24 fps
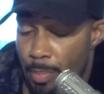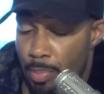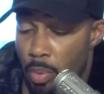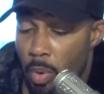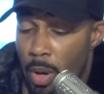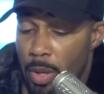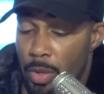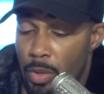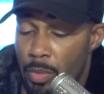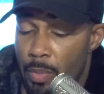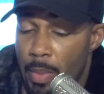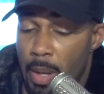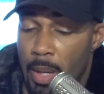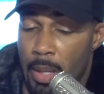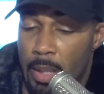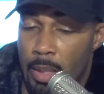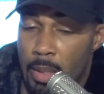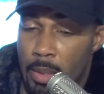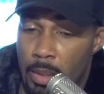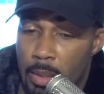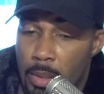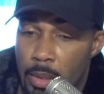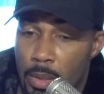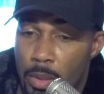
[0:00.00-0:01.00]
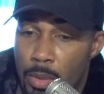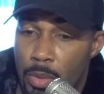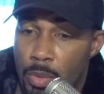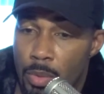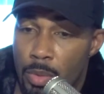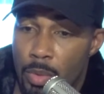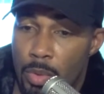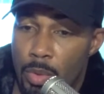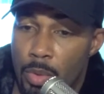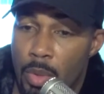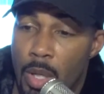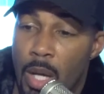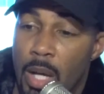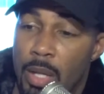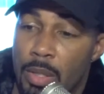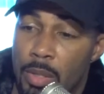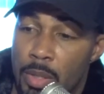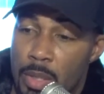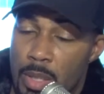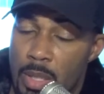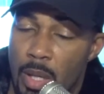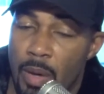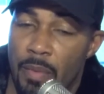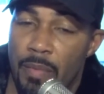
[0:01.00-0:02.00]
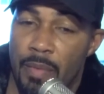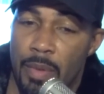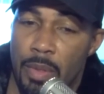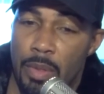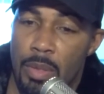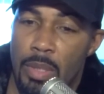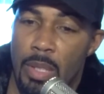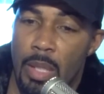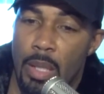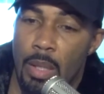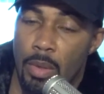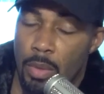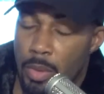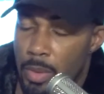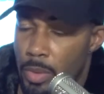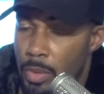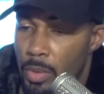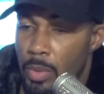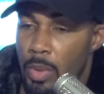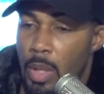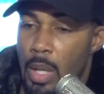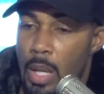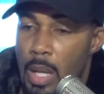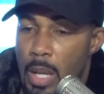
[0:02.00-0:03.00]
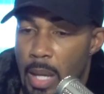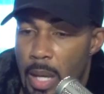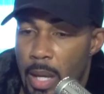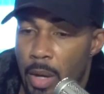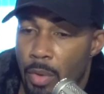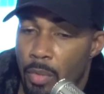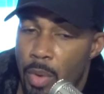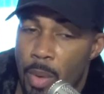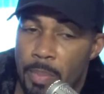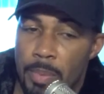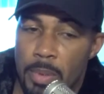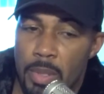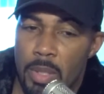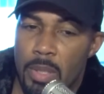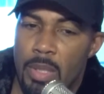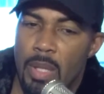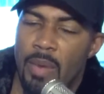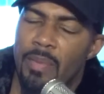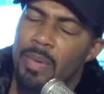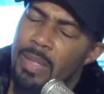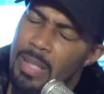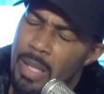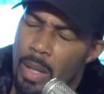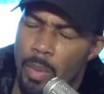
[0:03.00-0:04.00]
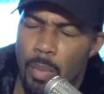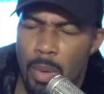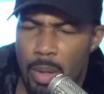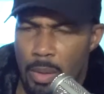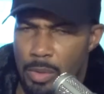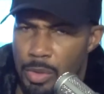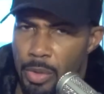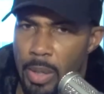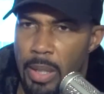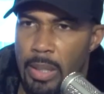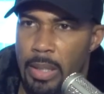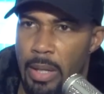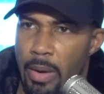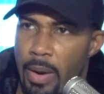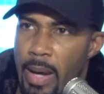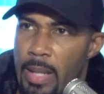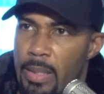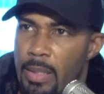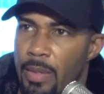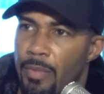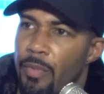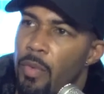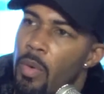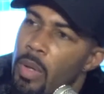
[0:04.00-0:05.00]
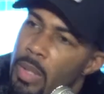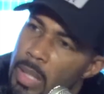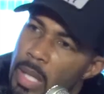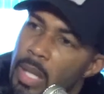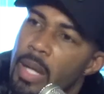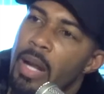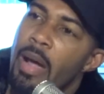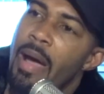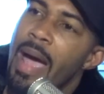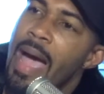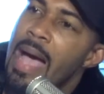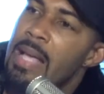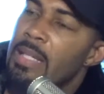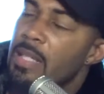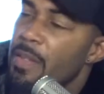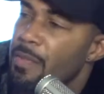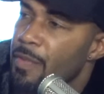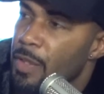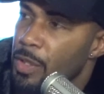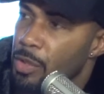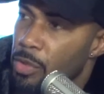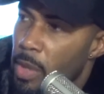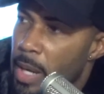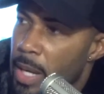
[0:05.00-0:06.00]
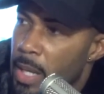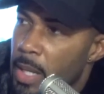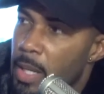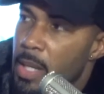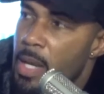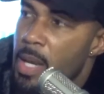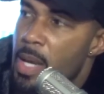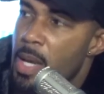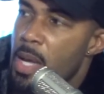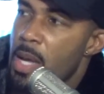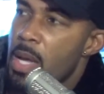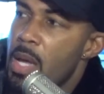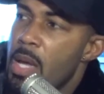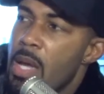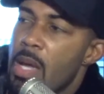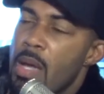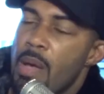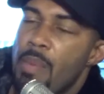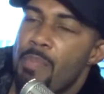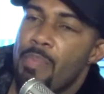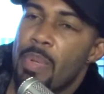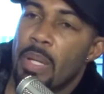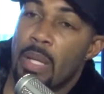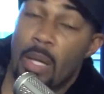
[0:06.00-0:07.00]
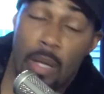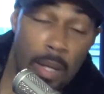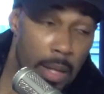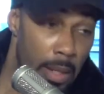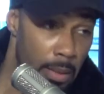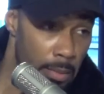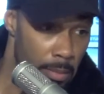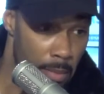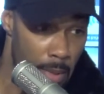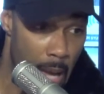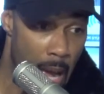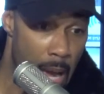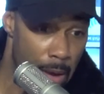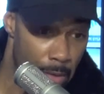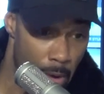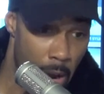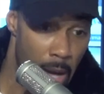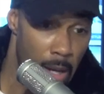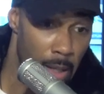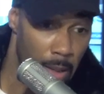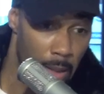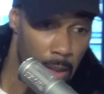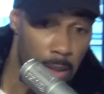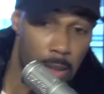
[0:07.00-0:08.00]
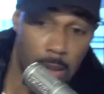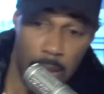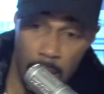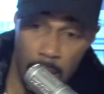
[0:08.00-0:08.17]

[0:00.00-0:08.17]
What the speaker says: point you made, you cut yourself and you said, or you interrupted yourself and said, well, Drake they're asking for. Yeah, they're asking for Drake. And ironically,